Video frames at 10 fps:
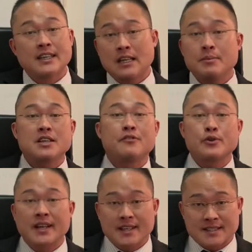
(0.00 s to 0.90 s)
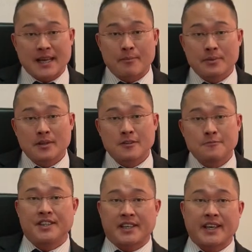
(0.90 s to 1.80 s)
Let me give you an example.
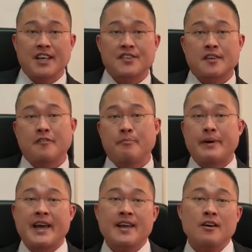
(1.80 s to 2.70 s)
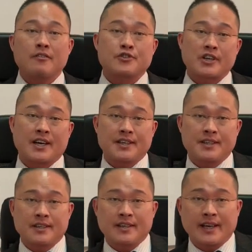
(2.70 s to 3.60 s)
In the case of Bank of
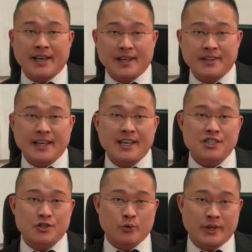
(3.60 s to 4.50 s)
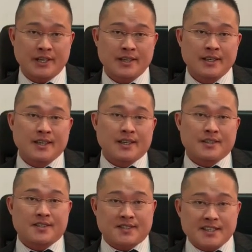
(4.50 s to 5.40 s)
China and Asia Week,
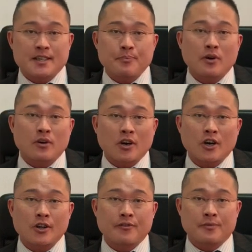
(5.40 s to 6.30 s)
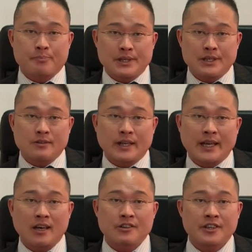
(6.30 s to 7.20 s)
the Singapore Court of Appeal
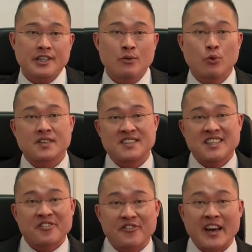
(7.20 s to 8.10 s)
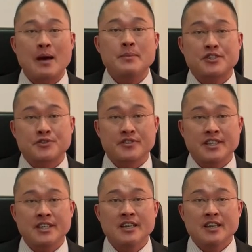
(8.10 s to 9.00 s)
held that it was
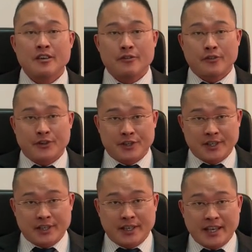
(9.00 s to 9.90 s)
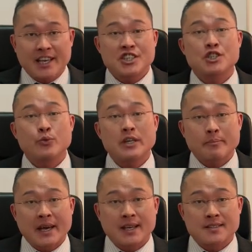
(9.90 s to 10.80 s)
defamatory for the Asia Week
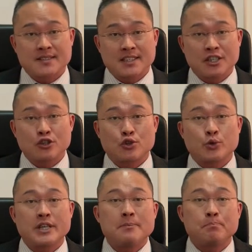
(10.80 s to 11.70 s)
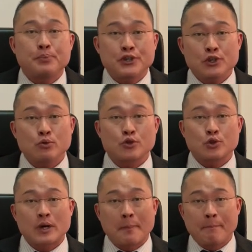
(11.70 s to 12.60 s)
magazine to impute
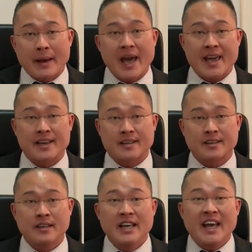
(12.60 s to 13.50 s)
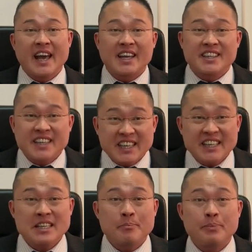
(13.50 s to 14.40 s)
to a bank an
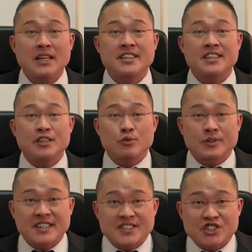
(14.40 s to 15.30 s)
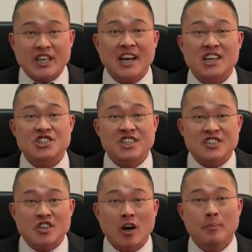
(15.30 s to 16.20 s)
inability to discharge
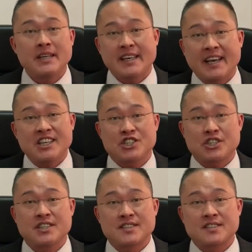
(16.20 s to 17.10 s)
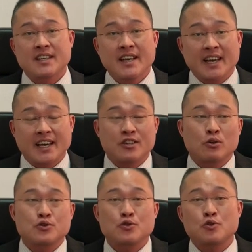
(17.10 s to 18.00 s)
its obligations and
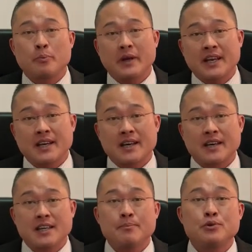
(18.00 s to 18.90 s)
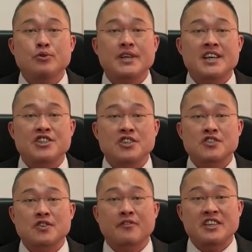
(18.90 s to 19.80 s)
also to make
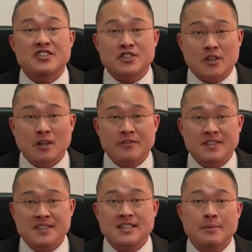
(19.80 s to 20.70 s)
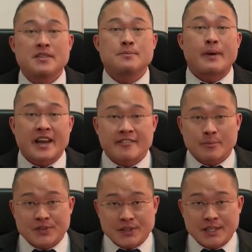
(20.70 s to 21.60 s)
imputations of insolvency, that means
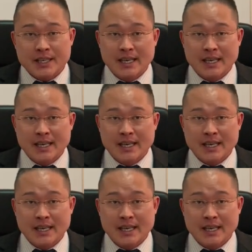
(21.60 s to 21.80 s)
bankruptcy,